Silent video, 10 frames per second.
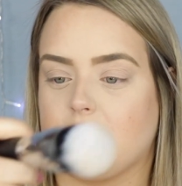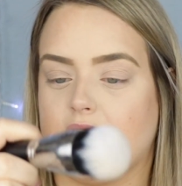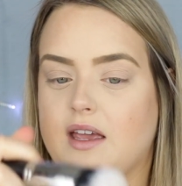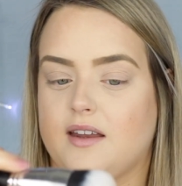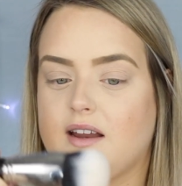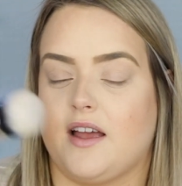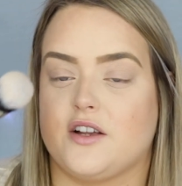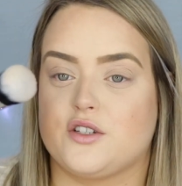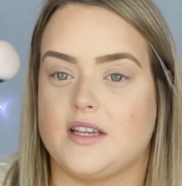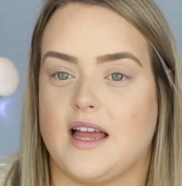and I
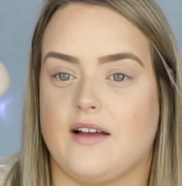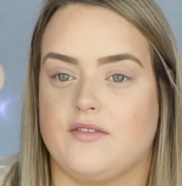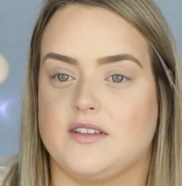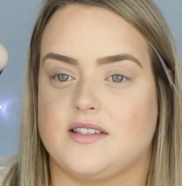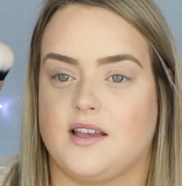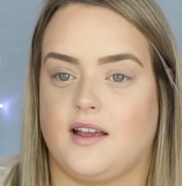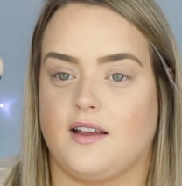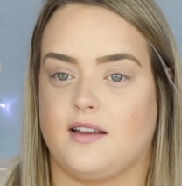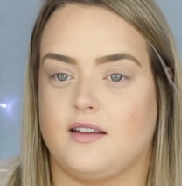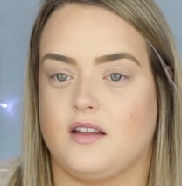actually have this
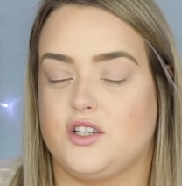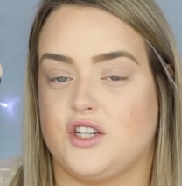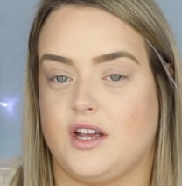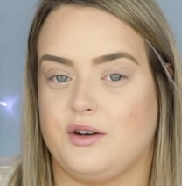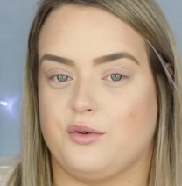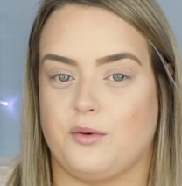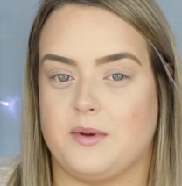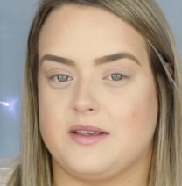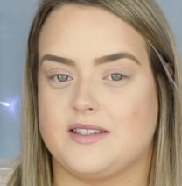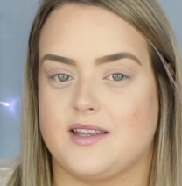like
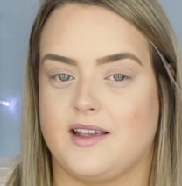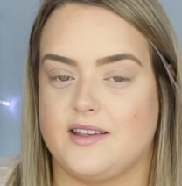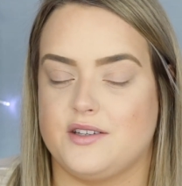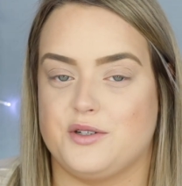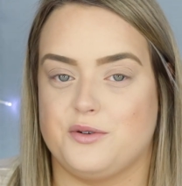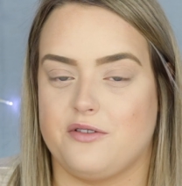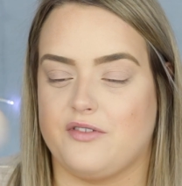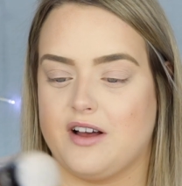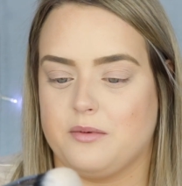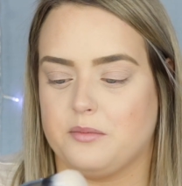ginormous duo
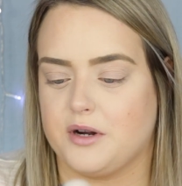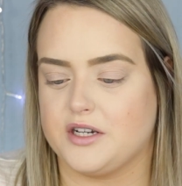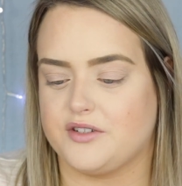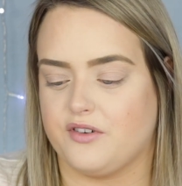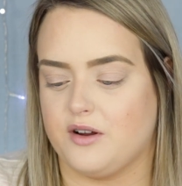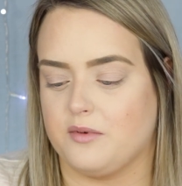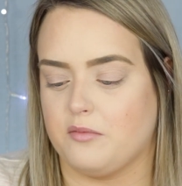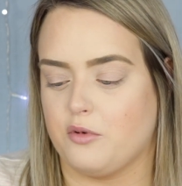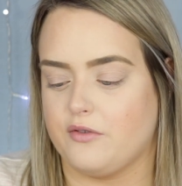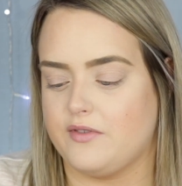fiber brush from
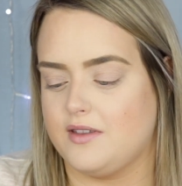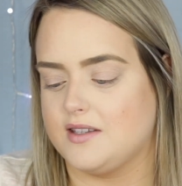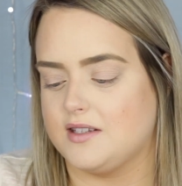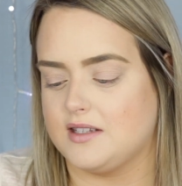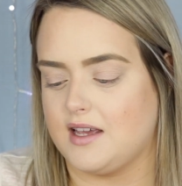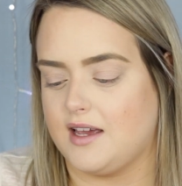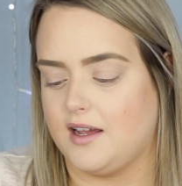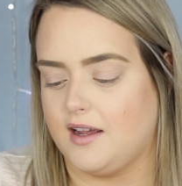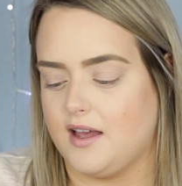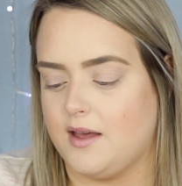Morphe. This is
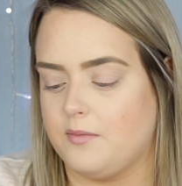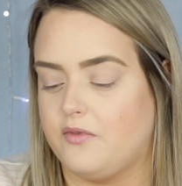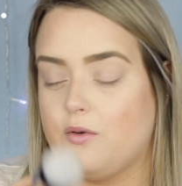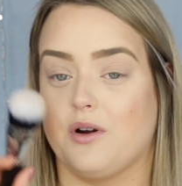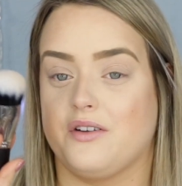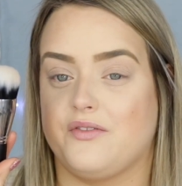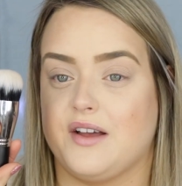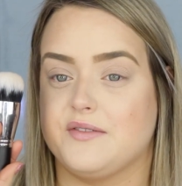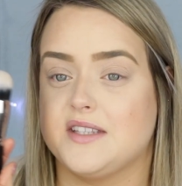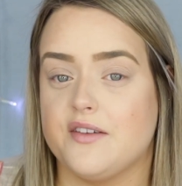a
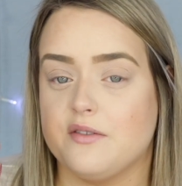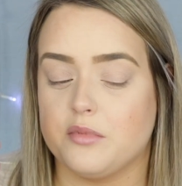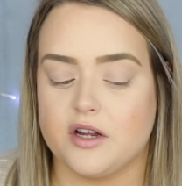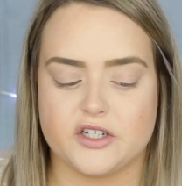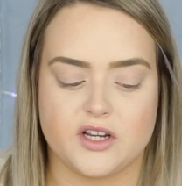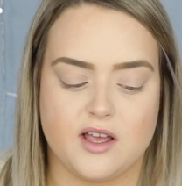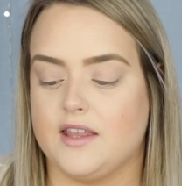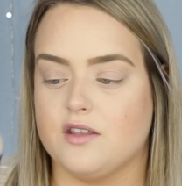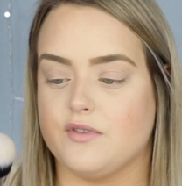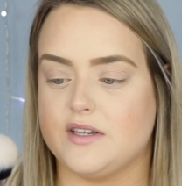M457 brush,
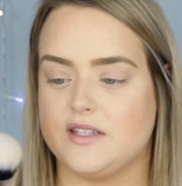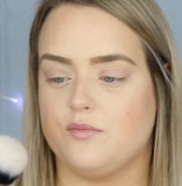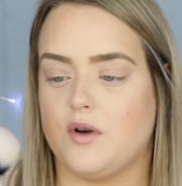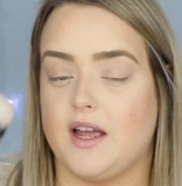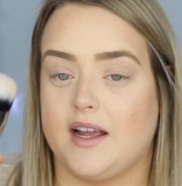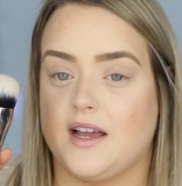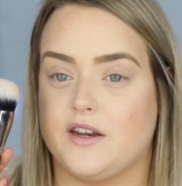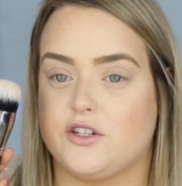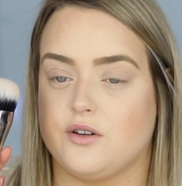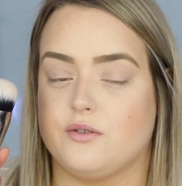and the reason why I
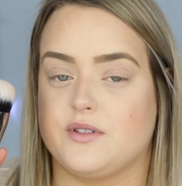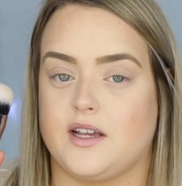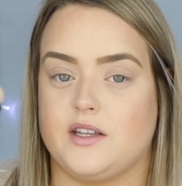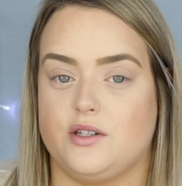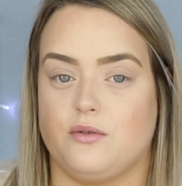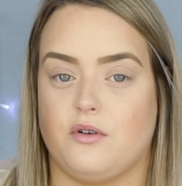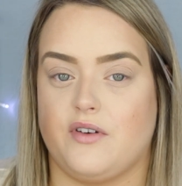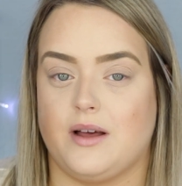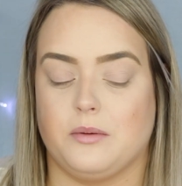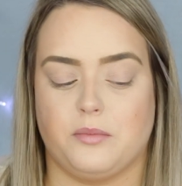kind of chose like a duo
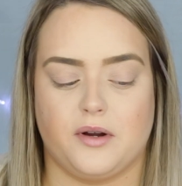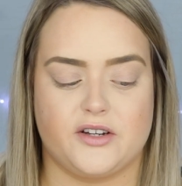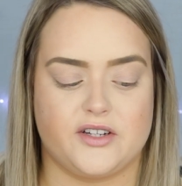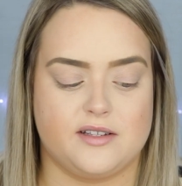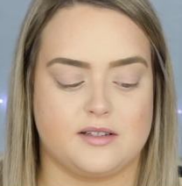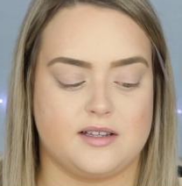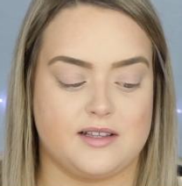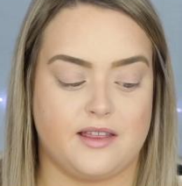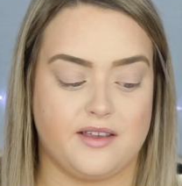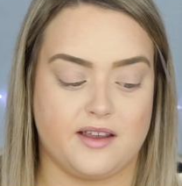fiber brush is
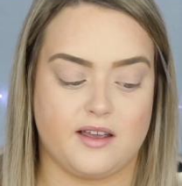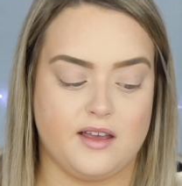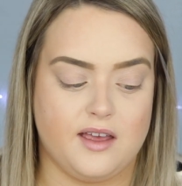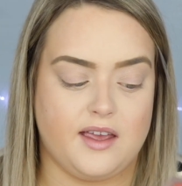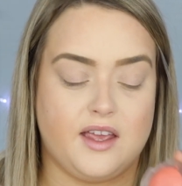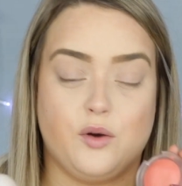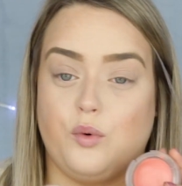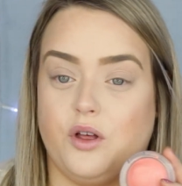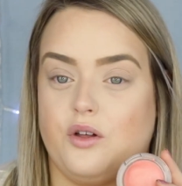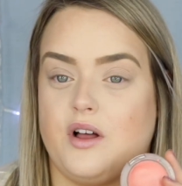because I think it
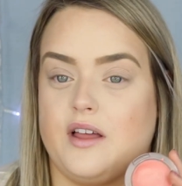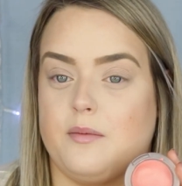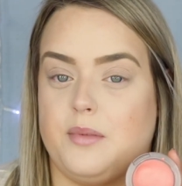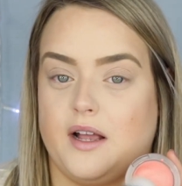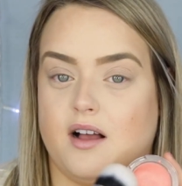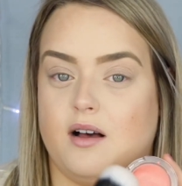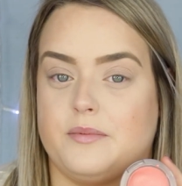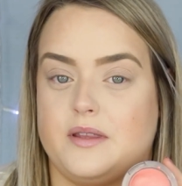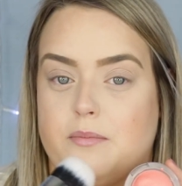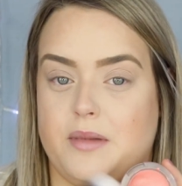will kind of pick
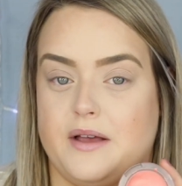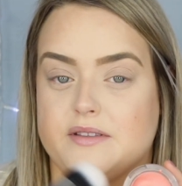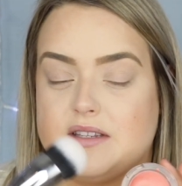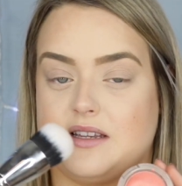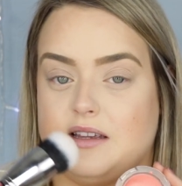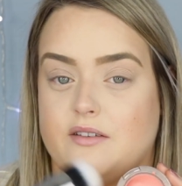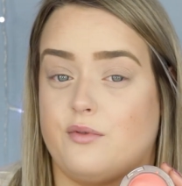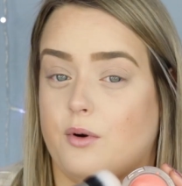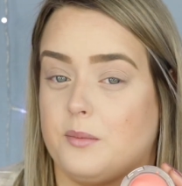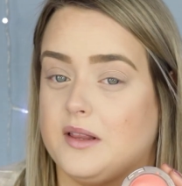up the bouncy
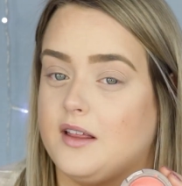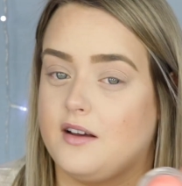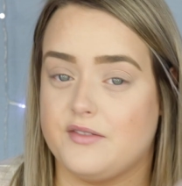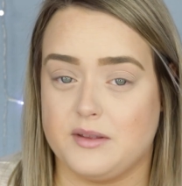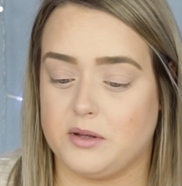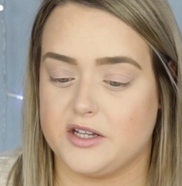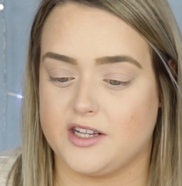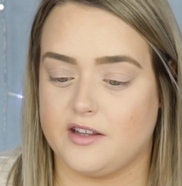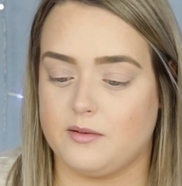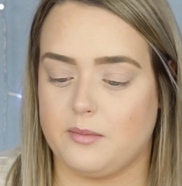formula of the
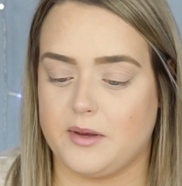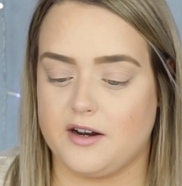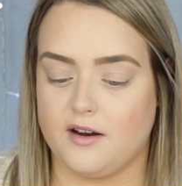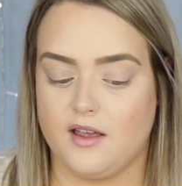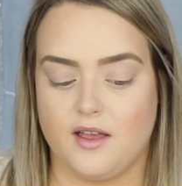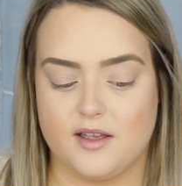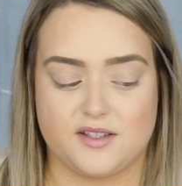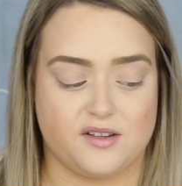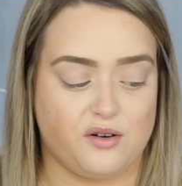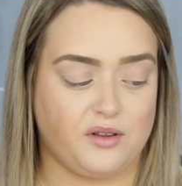blush a little bit better.
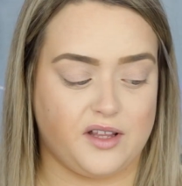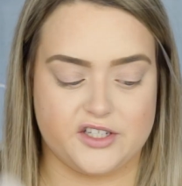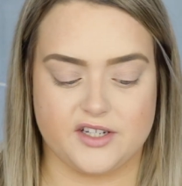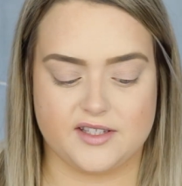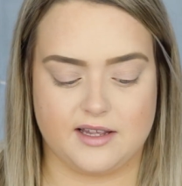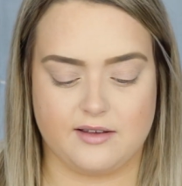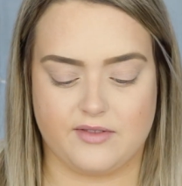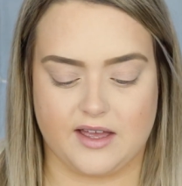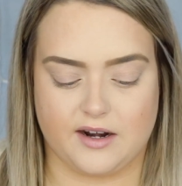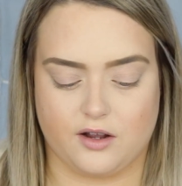So let's just
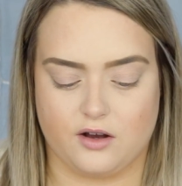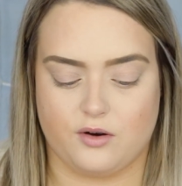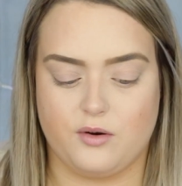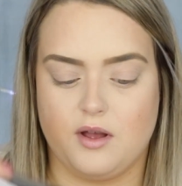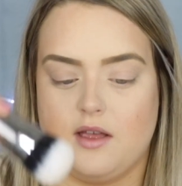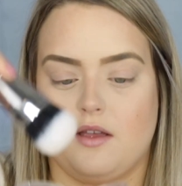give that a go.